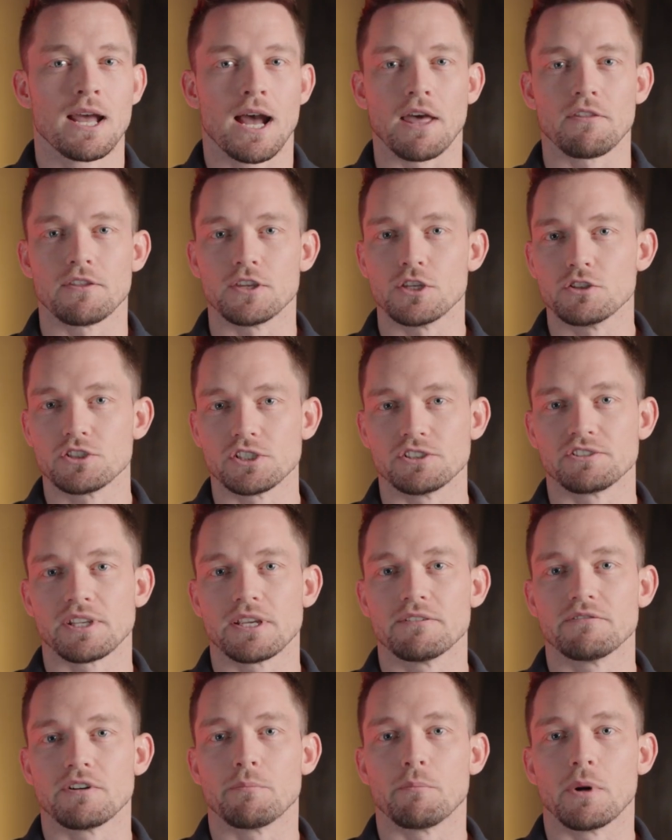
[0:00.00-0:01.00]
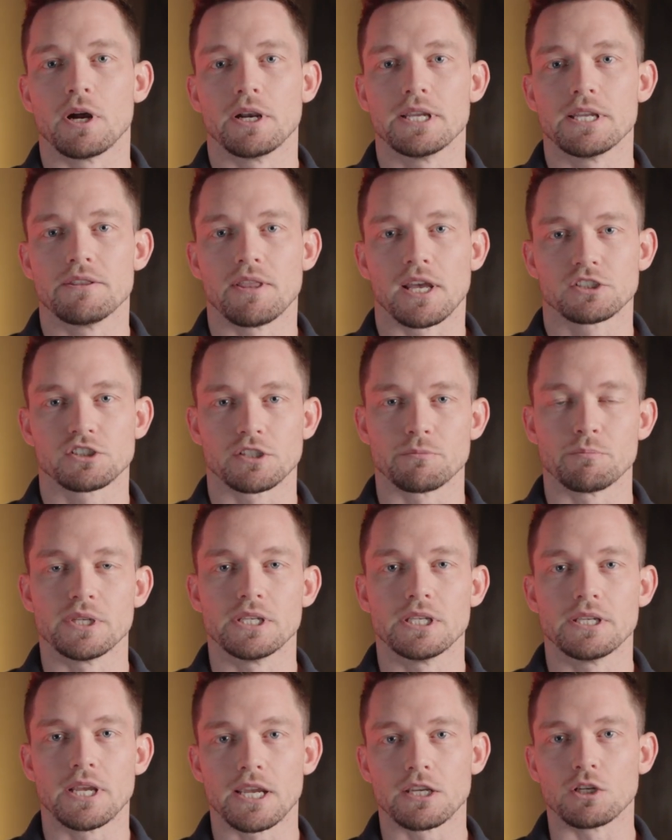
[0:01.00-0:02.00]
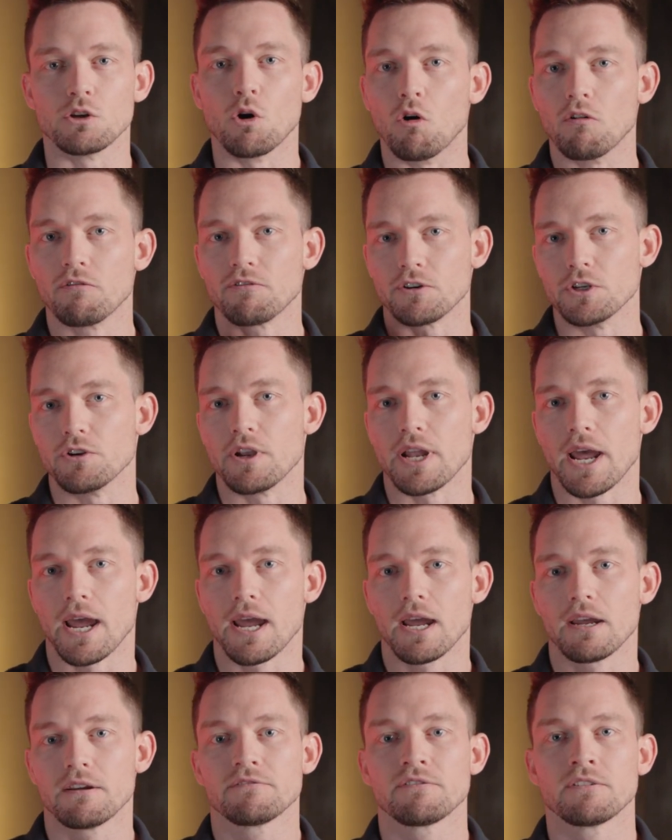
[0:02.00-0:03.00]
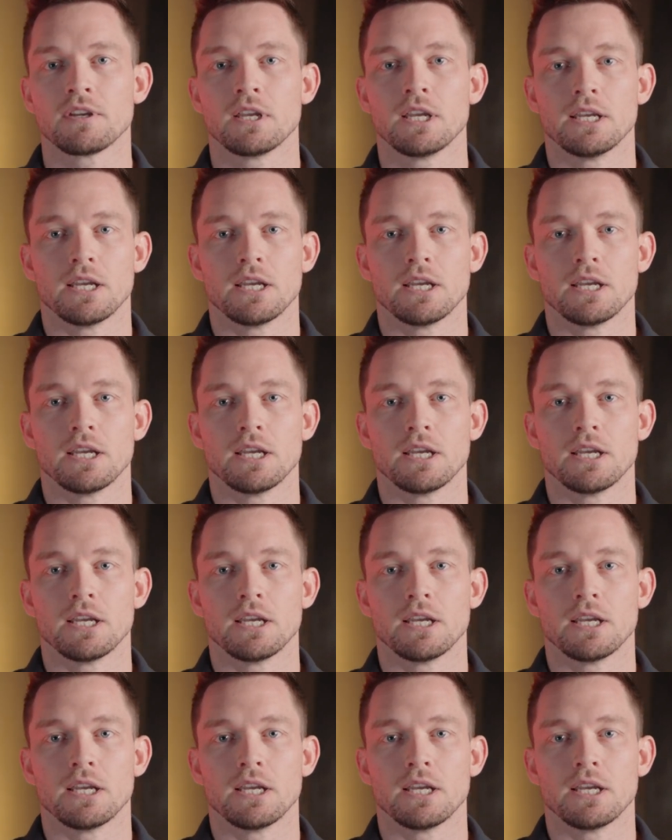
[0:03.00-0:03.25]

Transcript: I think you should save up money, and that should be a goal for you to have.